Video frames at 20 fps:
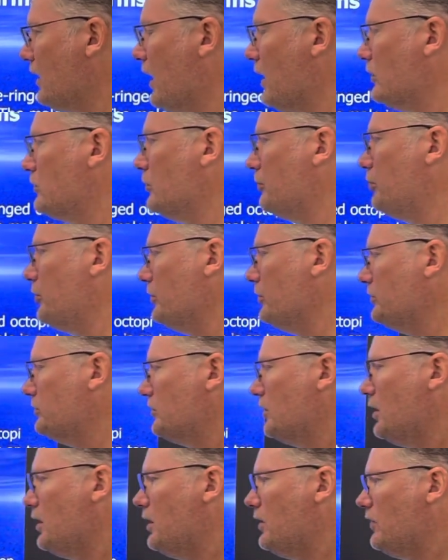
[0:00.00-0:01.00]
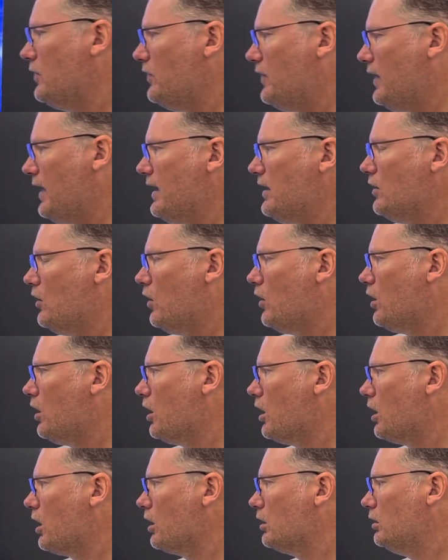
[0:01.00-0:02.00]
octopus. They
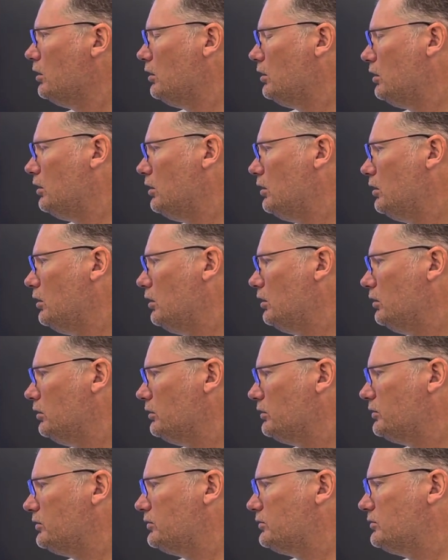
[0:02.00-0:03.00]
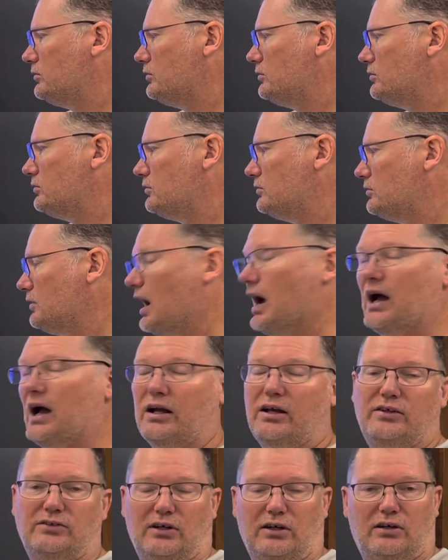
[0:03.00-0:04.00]
are
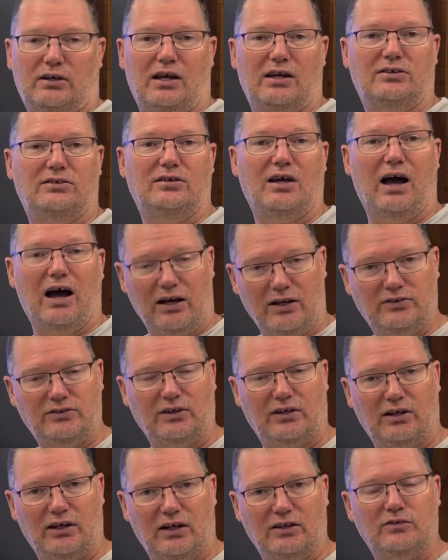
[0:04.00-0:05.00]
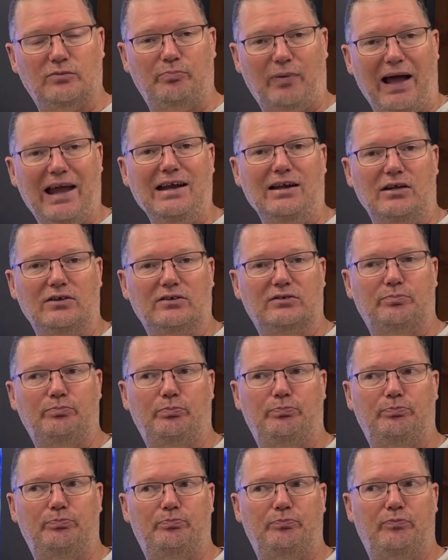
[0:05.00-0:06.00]
toxic, a toxic, its bite is
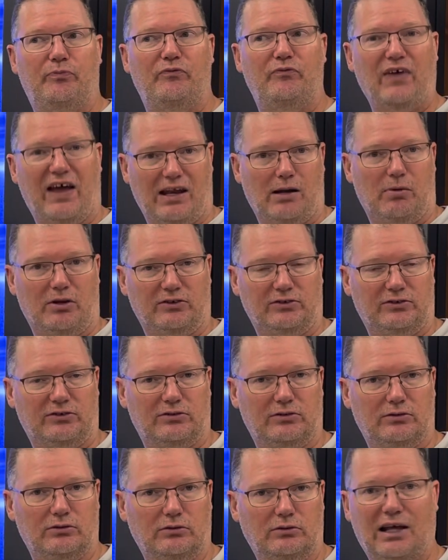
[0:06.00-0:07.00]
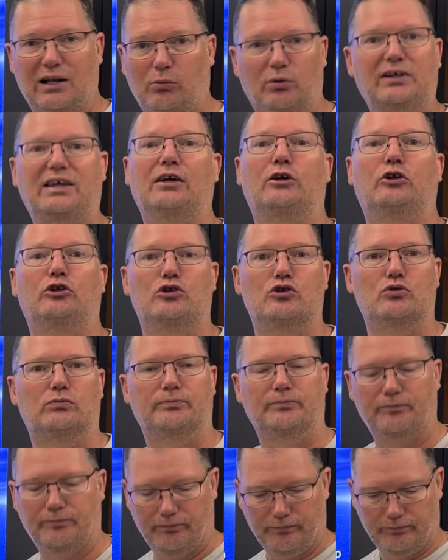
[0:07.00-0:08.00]
venomous and it will kill you.
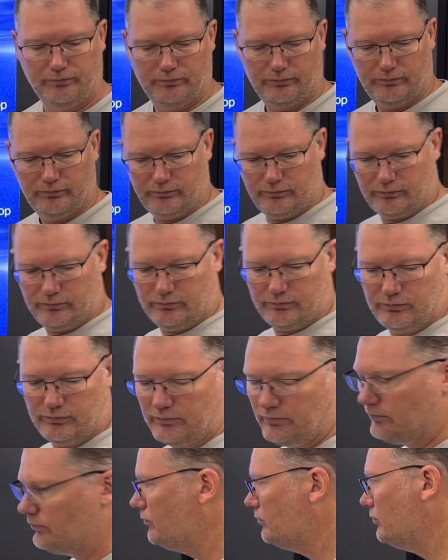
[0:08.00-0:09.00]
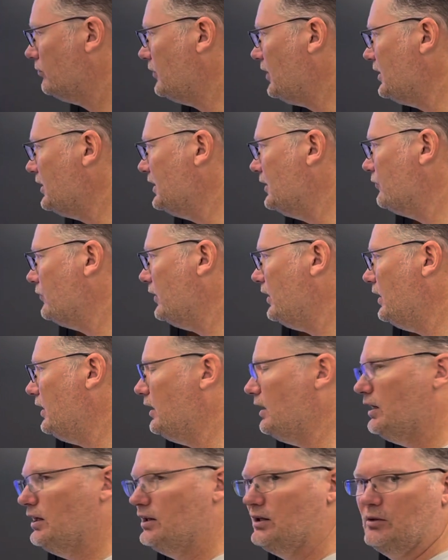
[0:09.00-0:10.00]
They live
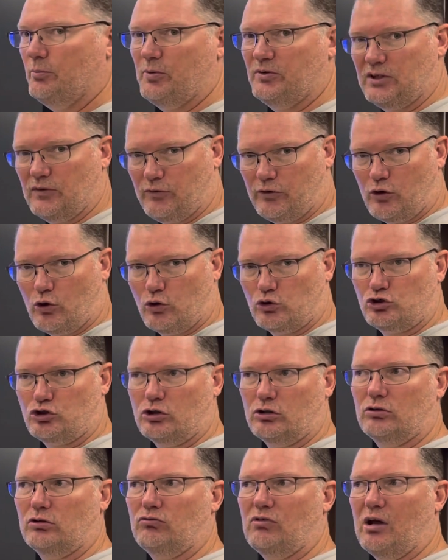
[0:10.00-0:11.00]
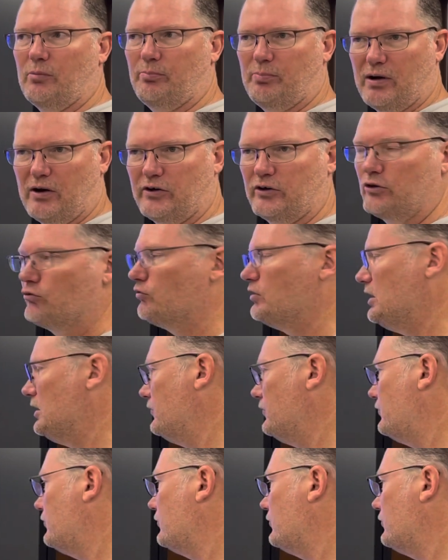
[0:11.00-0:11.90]
in the Pacific Ocean, the Great Barrier Reef,